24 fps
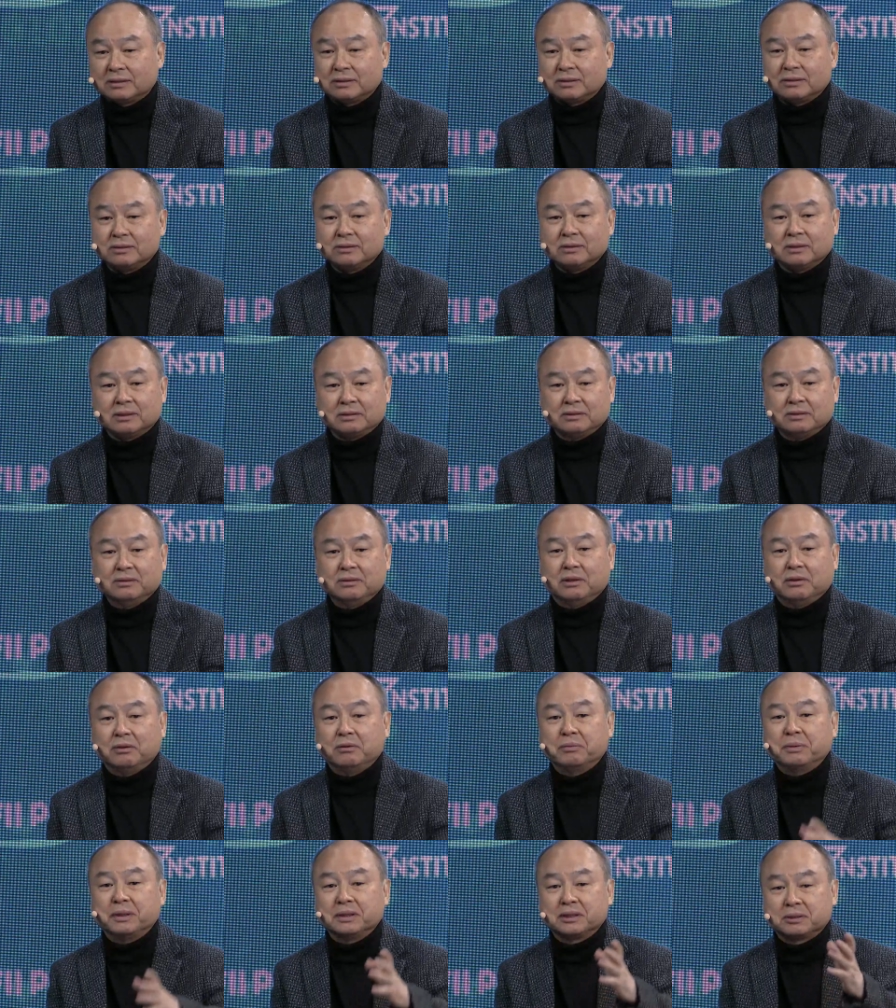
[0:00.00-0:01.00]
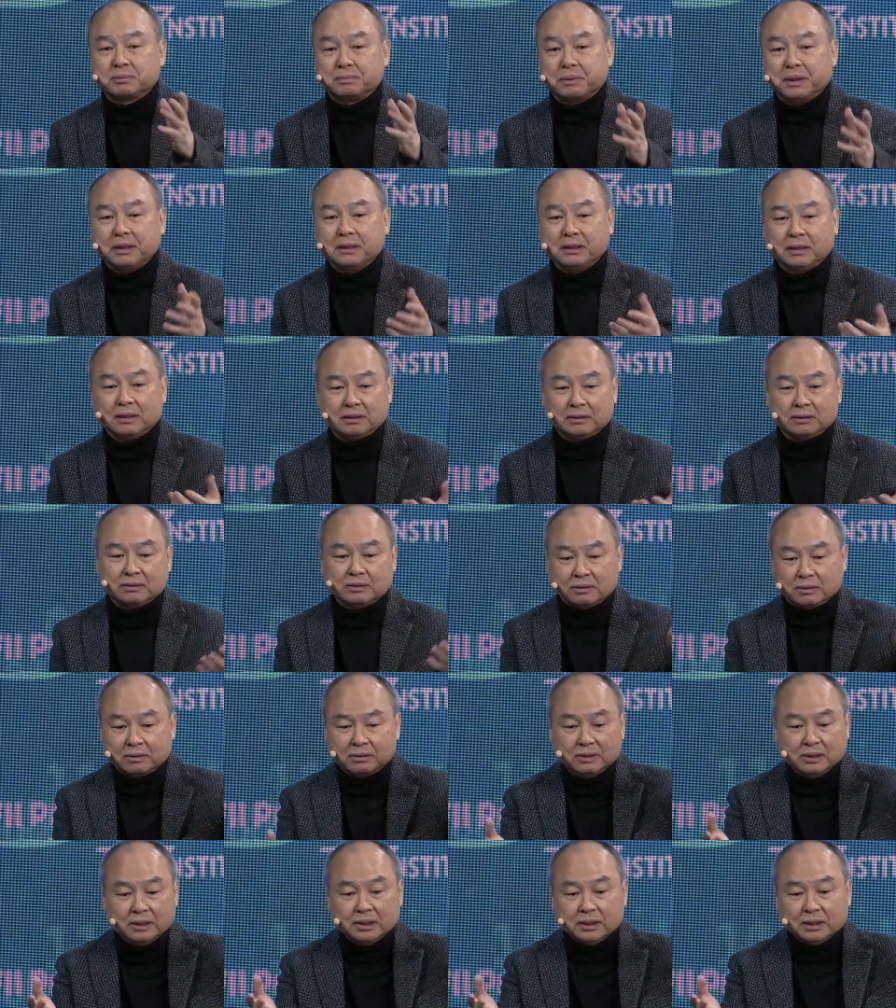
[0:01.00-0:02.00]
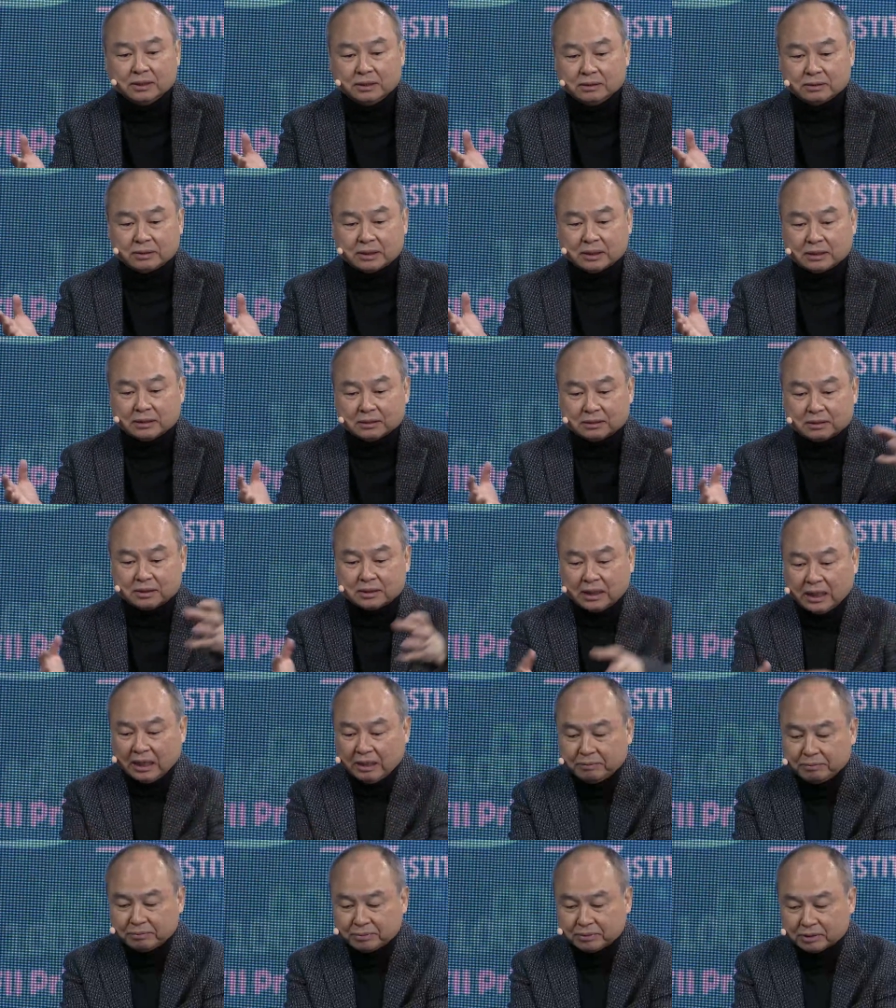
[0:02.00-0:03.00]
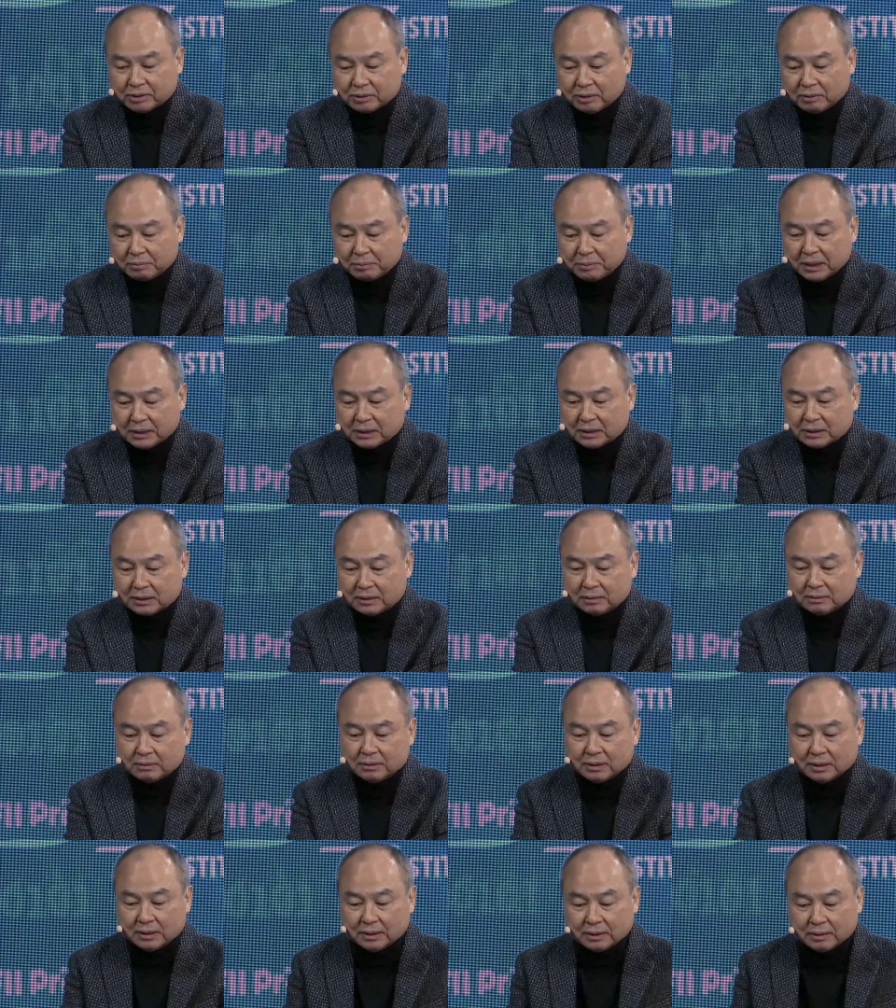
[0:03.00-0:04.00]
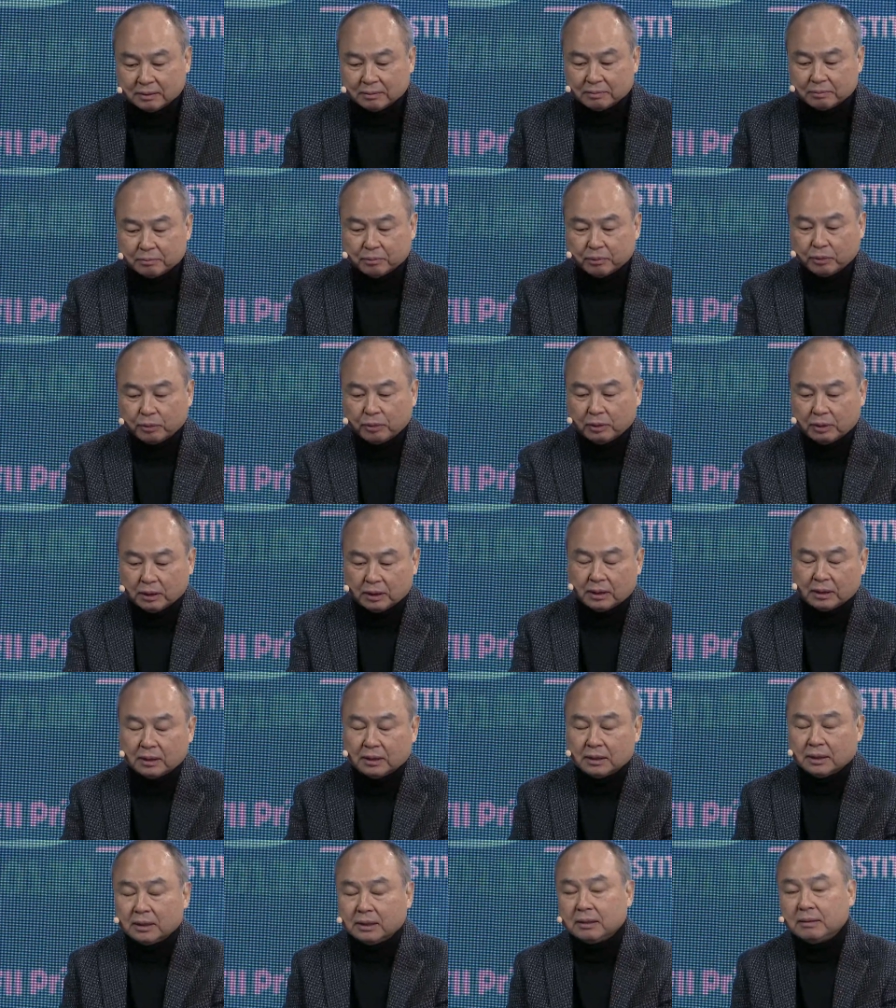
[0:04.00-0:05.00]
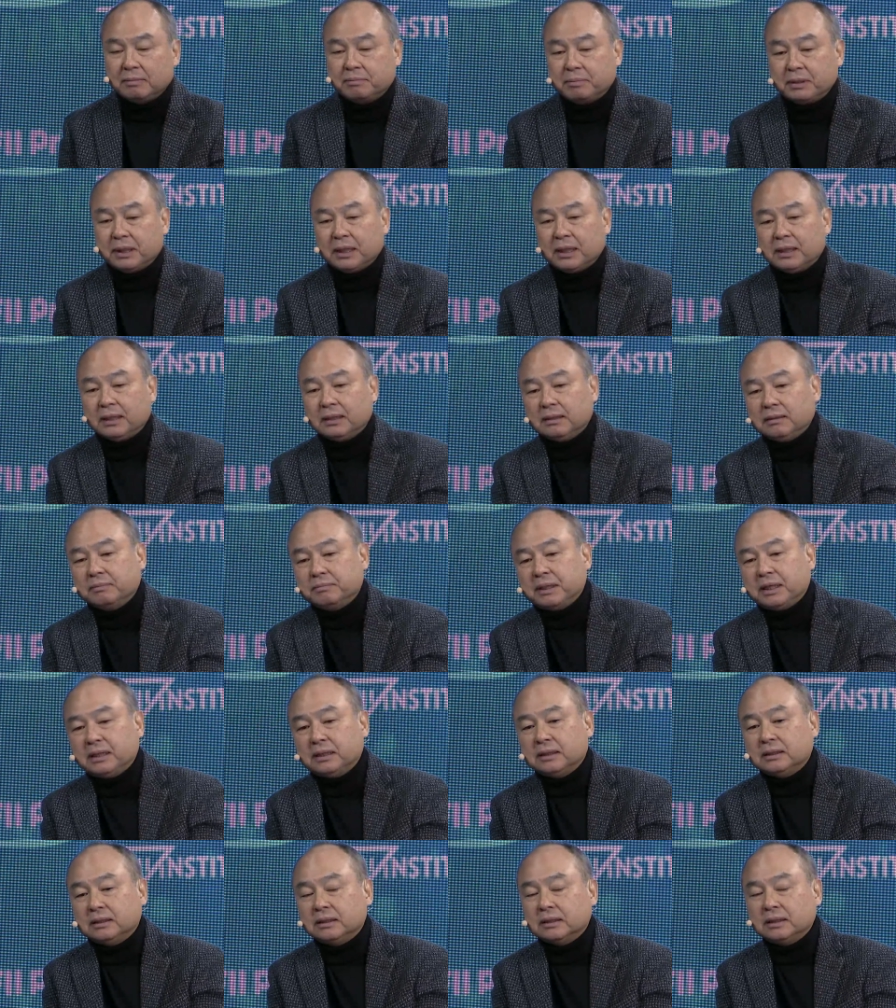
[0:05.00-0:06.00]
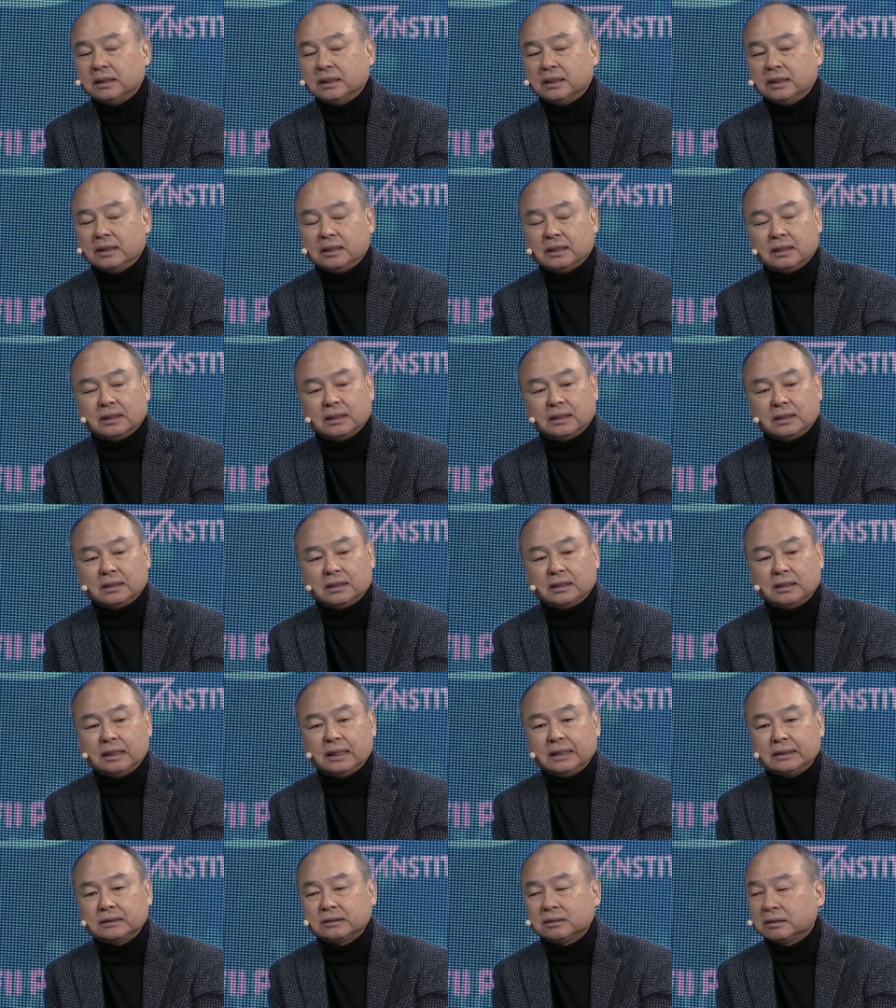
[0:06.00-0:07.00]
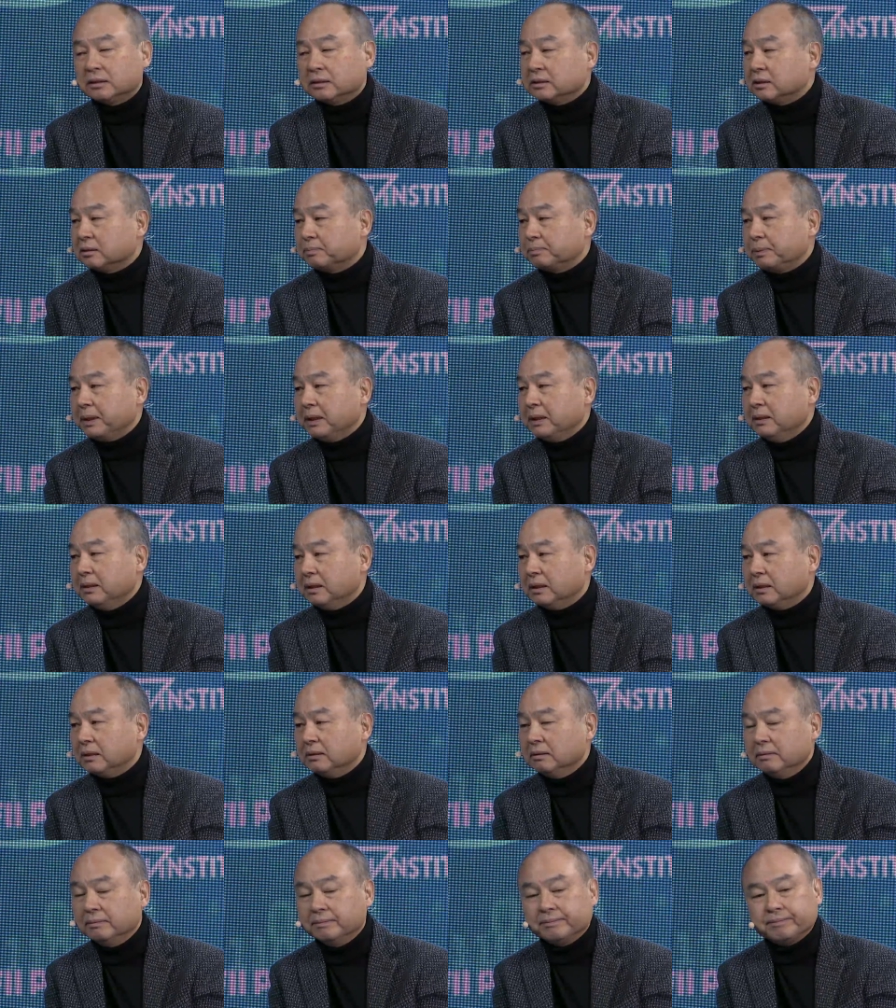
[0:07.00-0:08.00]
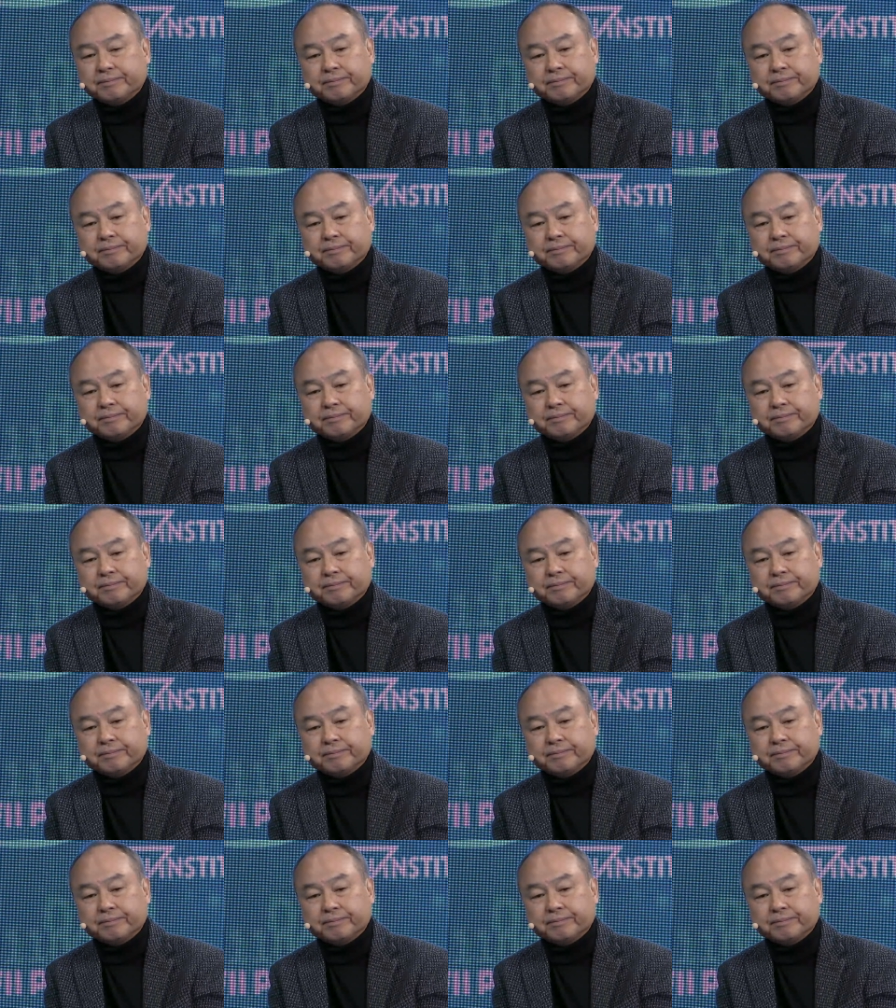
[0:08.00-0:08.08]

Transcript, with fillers: You're, you're overspending, you know. You can save so much more by, by uh, uh, less spending.